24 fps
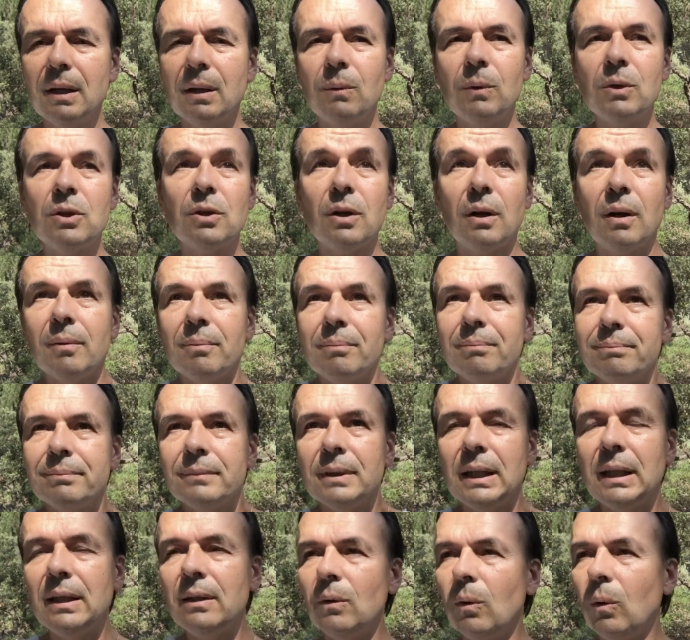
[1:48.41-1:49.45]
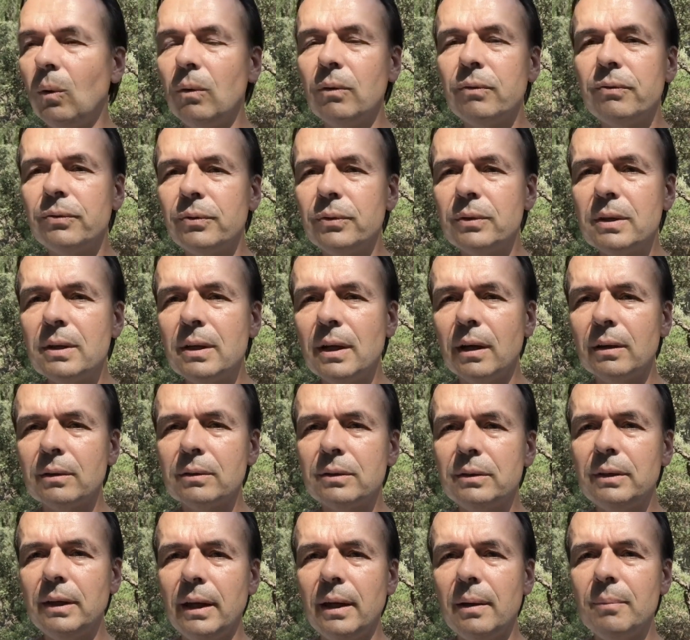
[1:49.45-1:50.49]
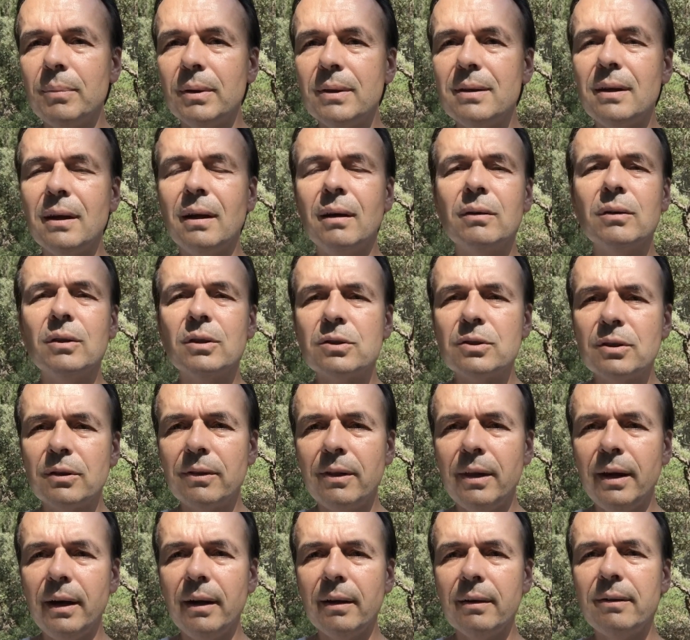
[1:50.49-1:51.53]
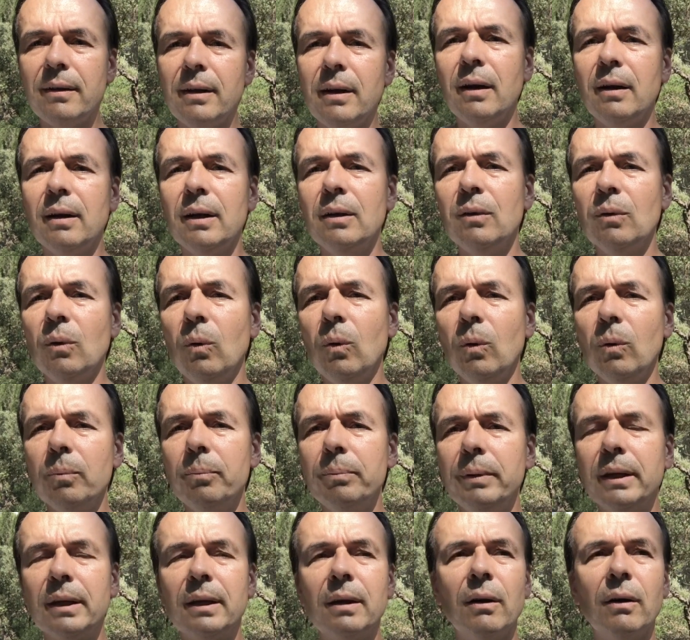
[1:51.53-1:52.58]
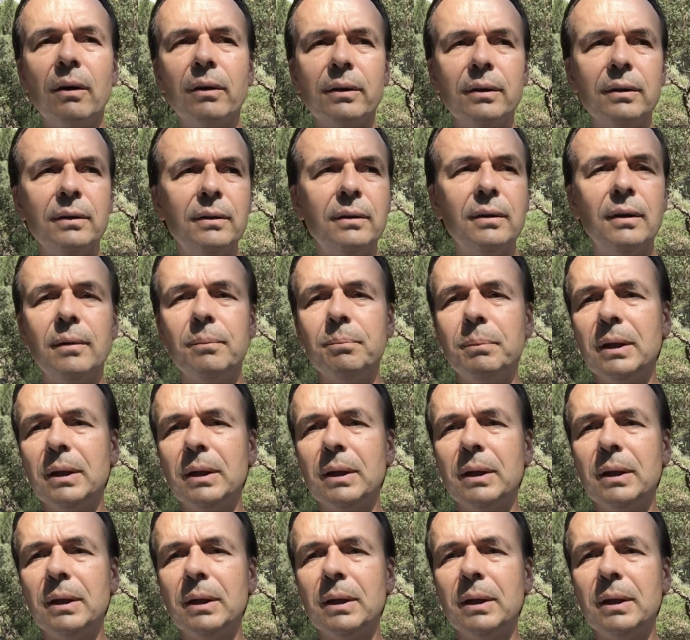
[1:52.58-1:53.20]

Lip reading: which are in all food now today, but they are not just there, they are in all big garden,